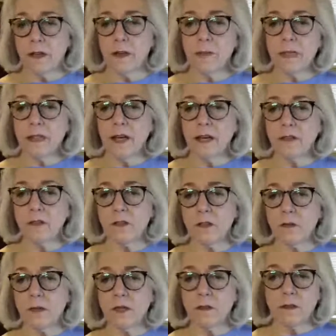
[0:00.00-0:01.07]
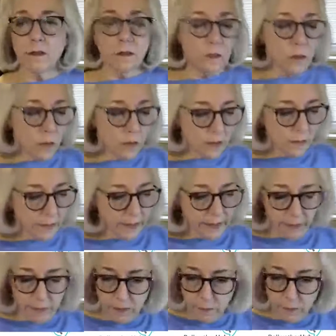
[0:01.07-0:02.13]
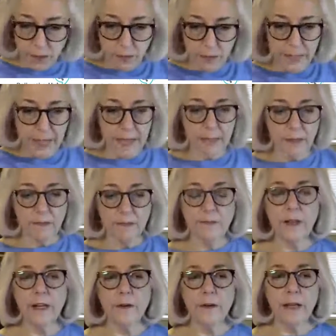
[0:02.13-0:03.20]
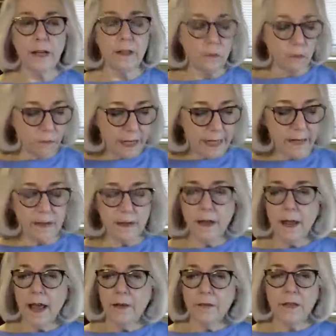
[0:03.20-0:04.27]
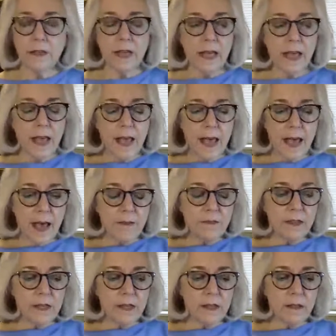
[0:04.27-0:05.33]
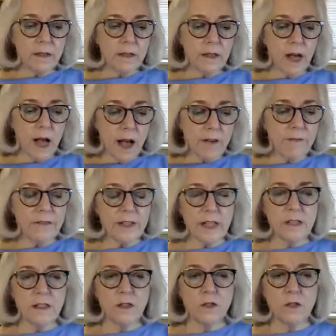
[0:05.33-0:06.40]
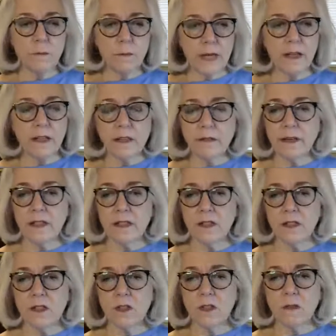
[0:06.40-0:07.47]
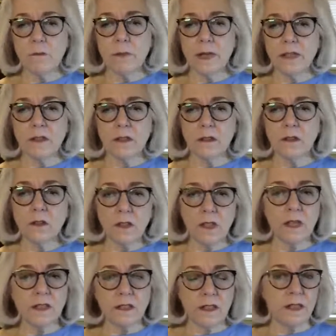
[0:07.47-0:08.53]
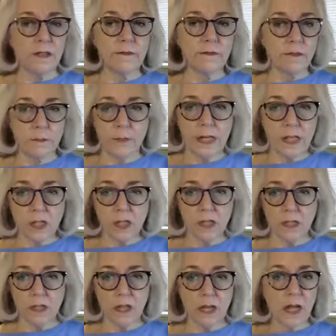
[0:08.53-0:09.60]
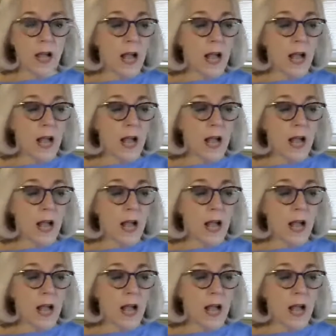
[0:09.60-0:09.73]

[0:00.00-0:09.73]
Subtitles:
I'm entitled to it. Go to the record room, go get it, figure it out, read it. Have the confidence that you're making the right decision based on looking at the information.